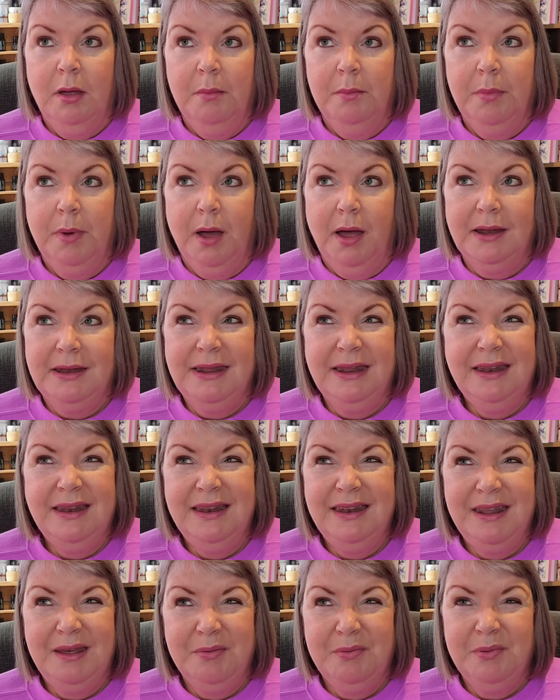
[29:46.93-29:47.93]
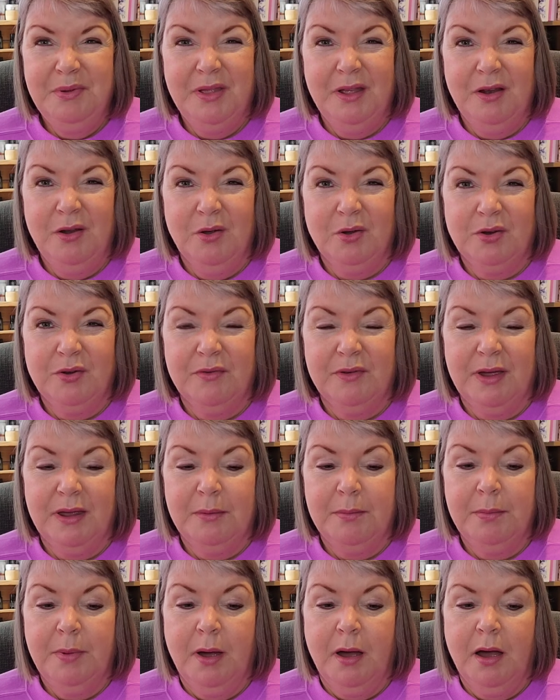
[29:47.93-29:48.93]
But I didn't knit with a lot of
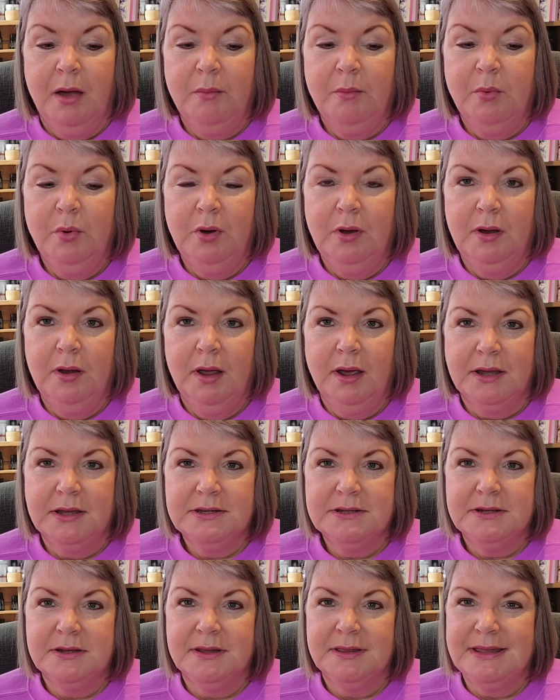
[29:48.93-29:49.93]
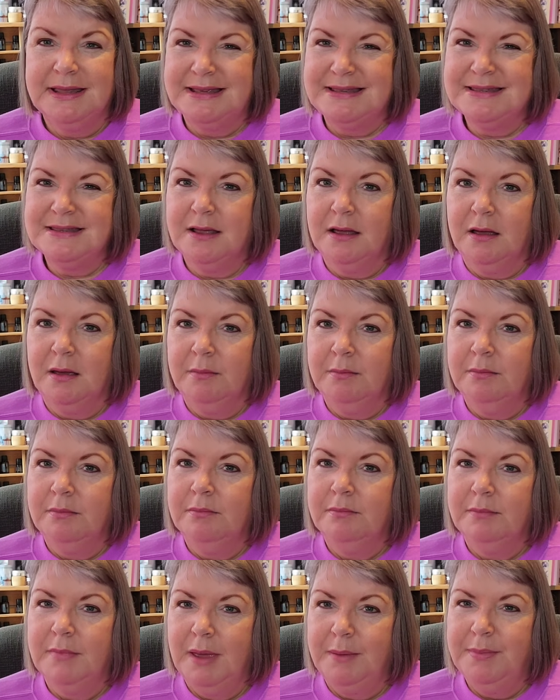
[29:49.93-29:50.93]
it, but I would like to this time
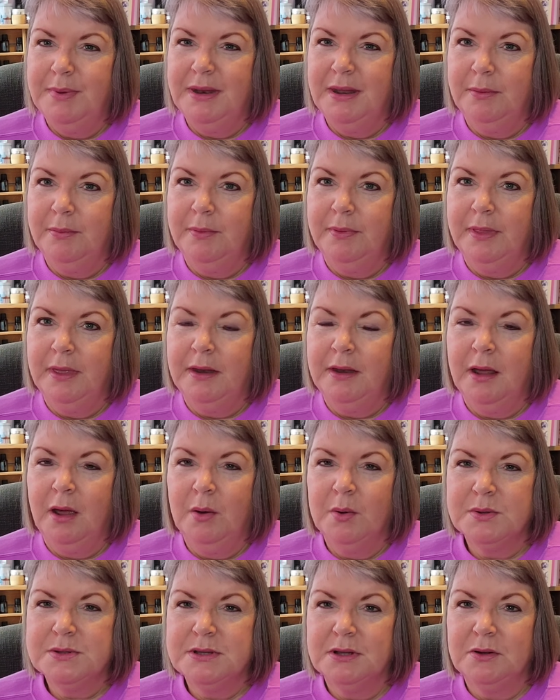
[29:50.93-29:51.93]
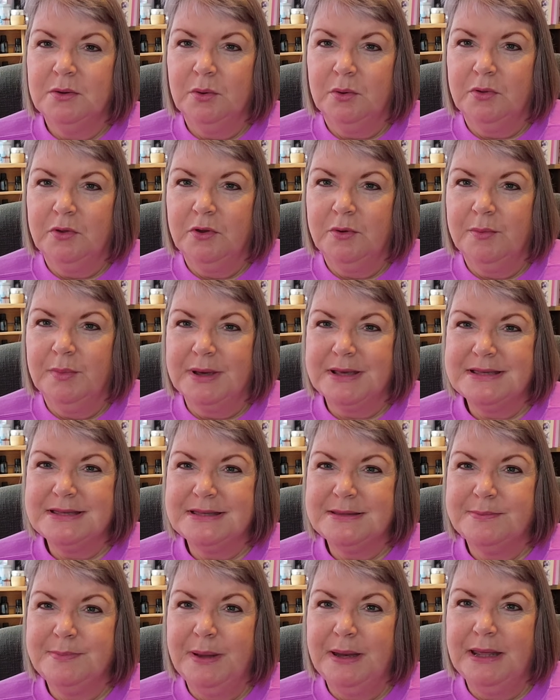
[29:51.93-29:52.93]
maybe knit with it. I also looked through my
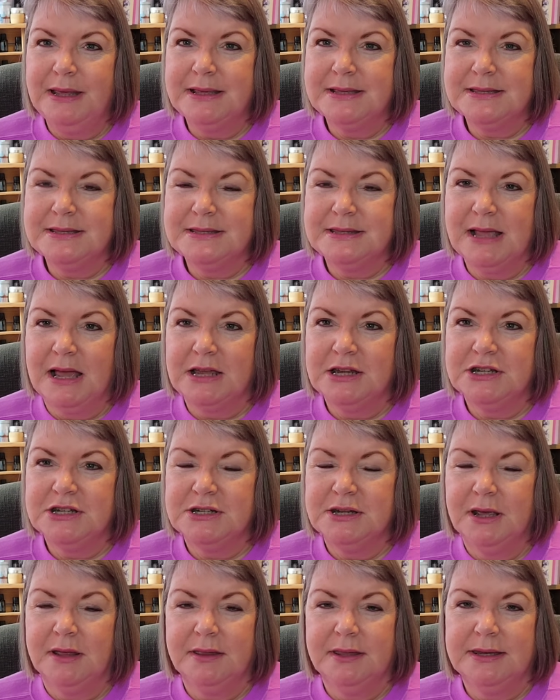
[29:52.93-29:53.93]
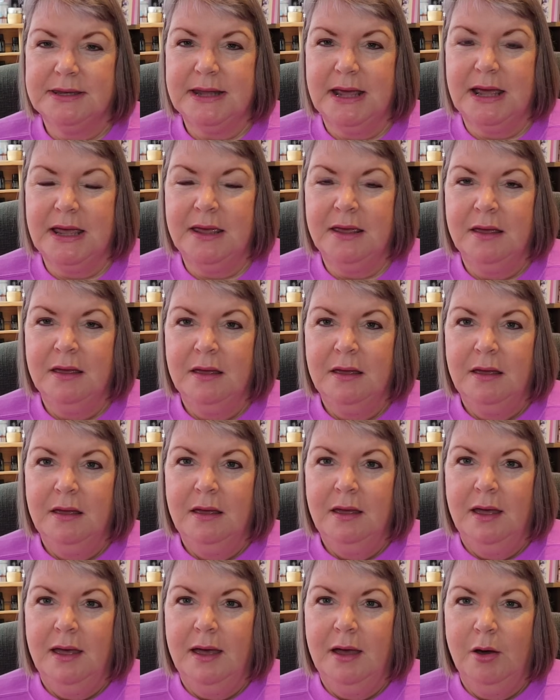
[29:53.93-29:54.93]
spinning stash the other day,
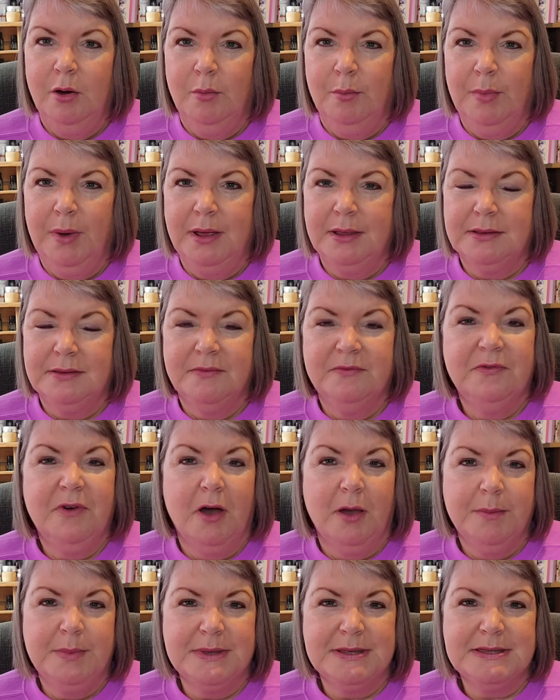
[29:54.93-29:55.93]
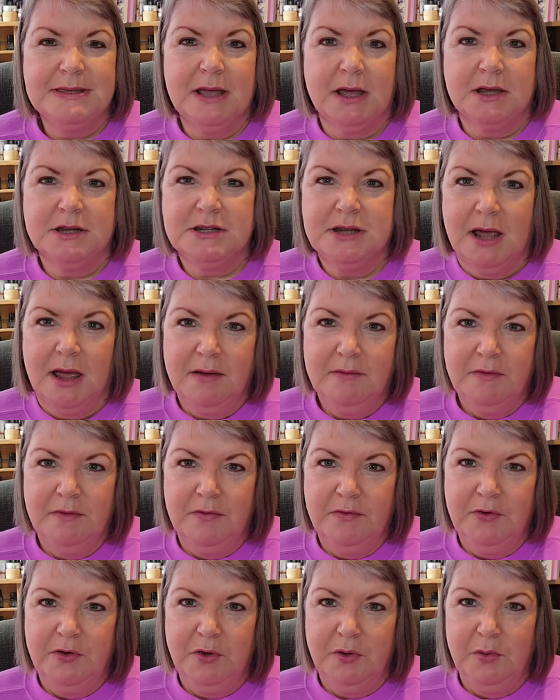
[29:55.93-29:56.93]
or my fibre stash. I have a
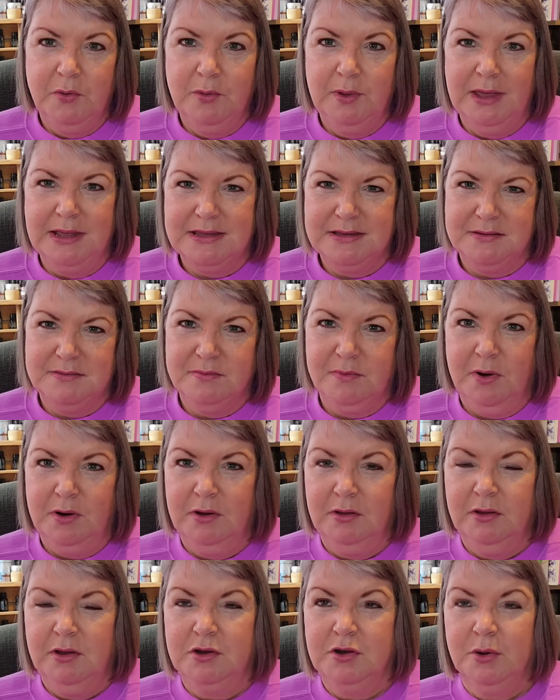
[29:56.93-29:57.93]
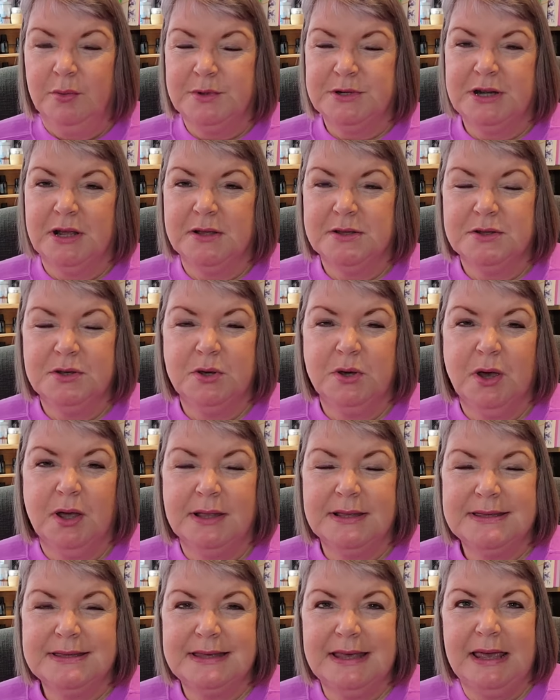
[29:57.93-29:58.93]
few, it's right on the top shelf so you
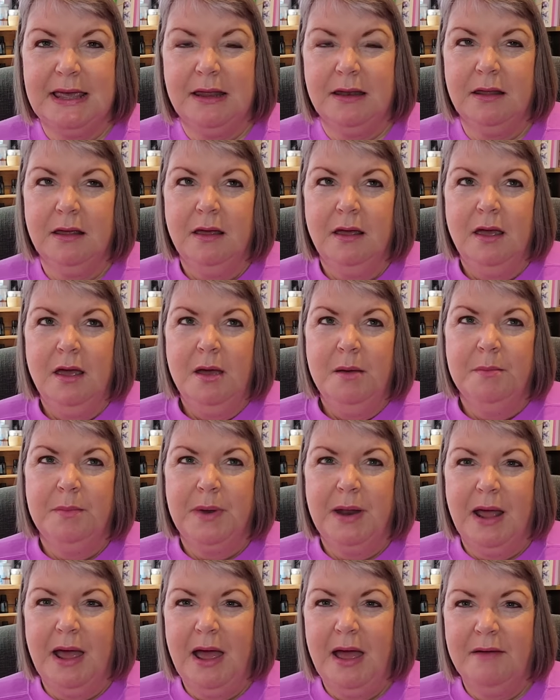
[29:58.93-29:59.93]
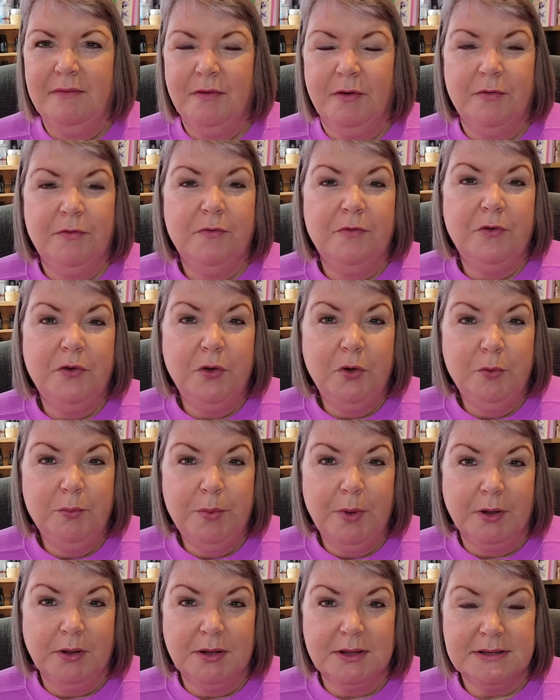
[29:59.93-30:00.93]
can't see it, but I have a few
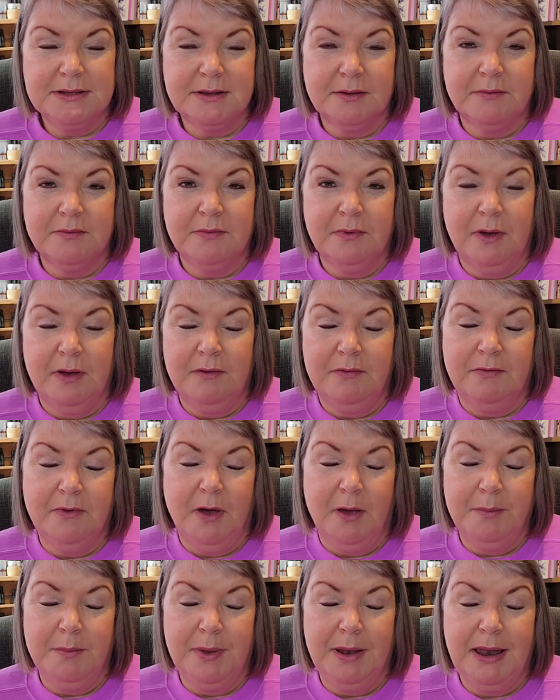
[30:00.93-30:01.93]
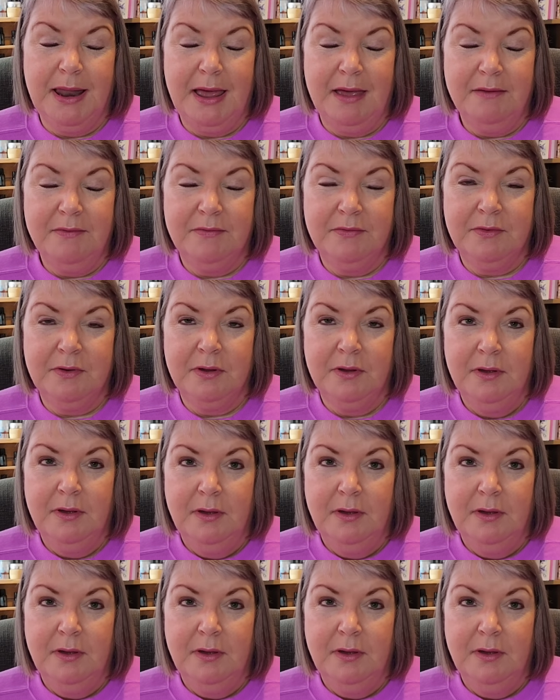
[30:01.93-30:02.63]
bundles of fibre left.